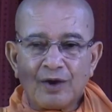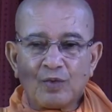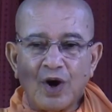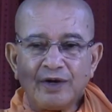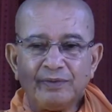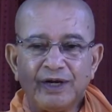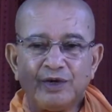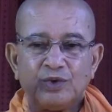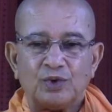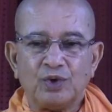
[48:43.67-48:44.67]
what we
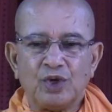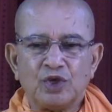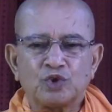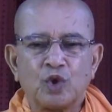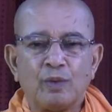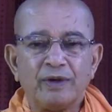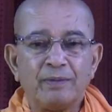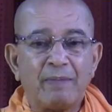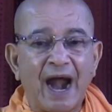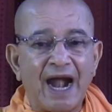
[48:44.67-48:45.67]
do, so many
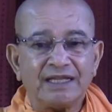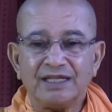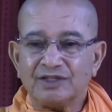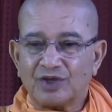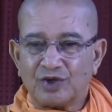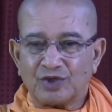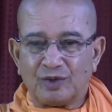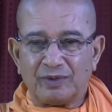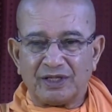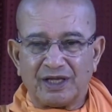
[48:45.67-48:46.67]
bad things also
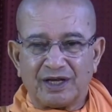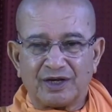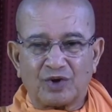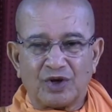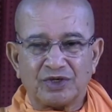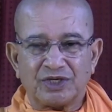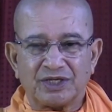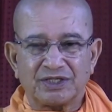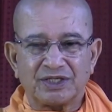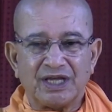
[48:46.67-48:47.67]
will be there
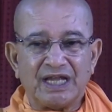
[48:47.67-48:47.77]
unconscious.